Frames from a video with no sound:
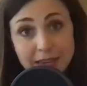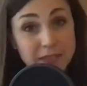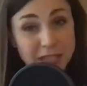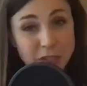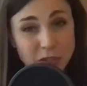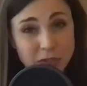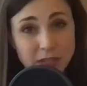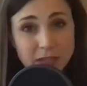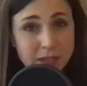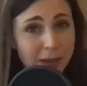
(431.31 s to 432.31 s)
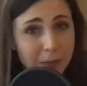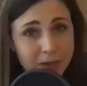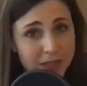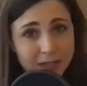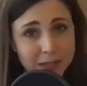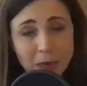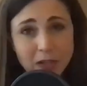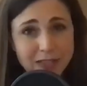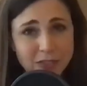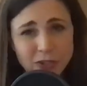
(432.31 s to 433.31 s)
of teachers. It's not one of these
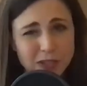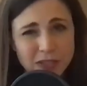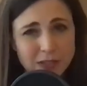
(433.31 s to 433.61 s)
small districts.